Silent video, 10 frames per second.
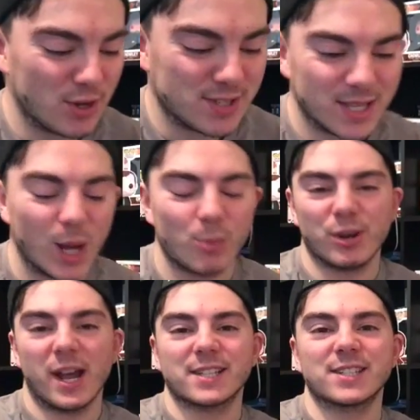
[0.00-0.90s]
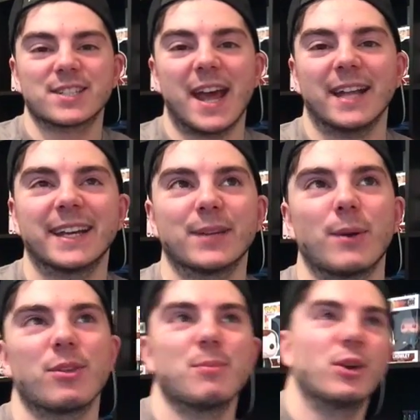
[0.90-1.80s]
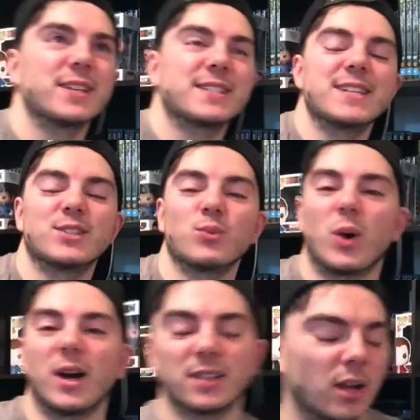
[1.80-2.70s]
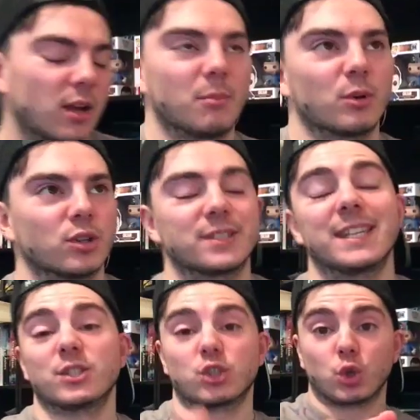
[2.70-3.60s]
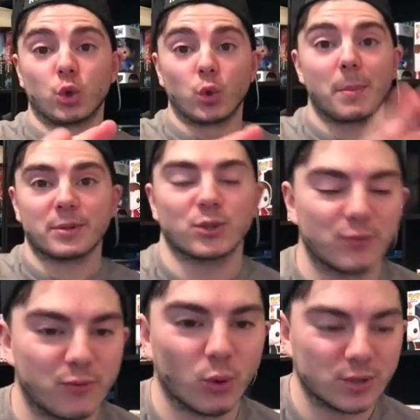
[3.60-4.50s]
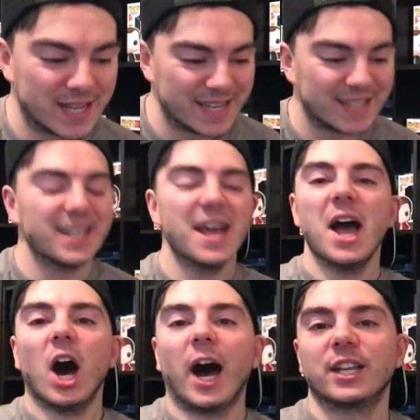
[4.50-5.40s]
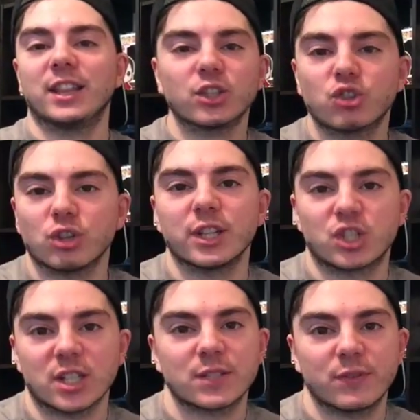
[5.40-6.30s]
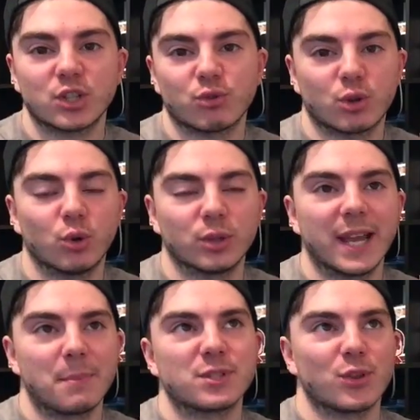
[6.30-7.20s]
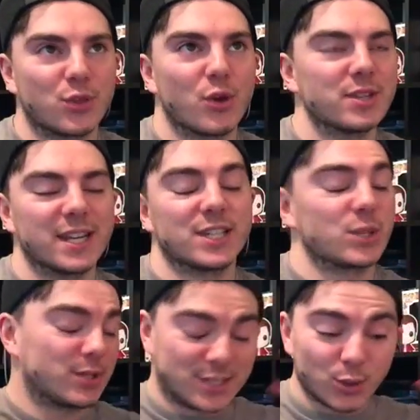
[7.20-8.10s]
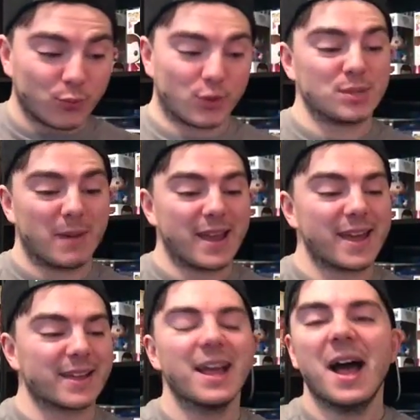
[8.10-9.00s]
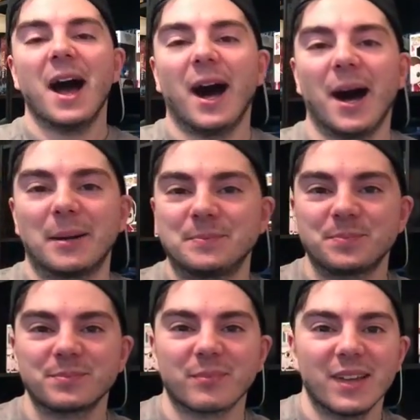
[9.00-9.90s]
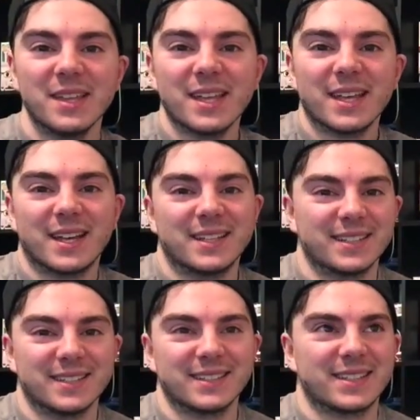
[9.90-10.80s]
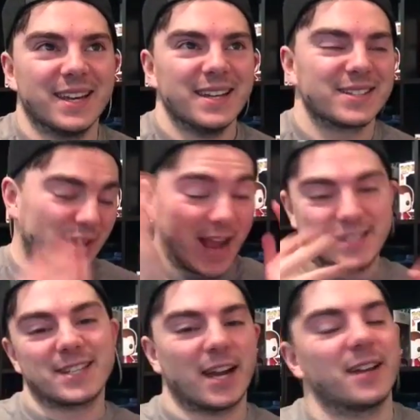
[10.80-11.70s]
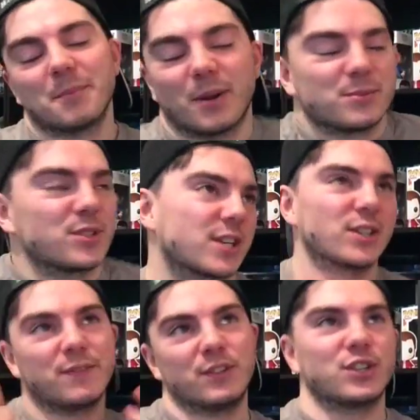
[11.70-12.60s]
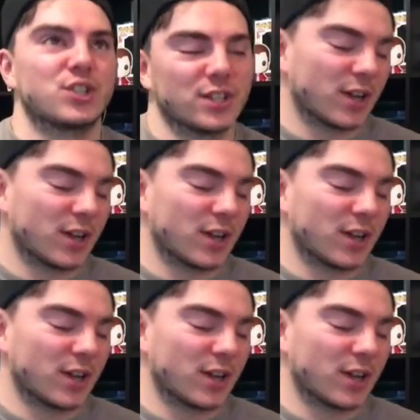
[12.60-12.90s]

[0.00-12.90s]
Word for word: Today I'm reacting to How to Get Away with Murder Season 1, oh my god, Season 2, Episode 14. I literally just finished recording Episode 13, so it's still fresh in my head. Um, yeah, so I am just gonna finish it.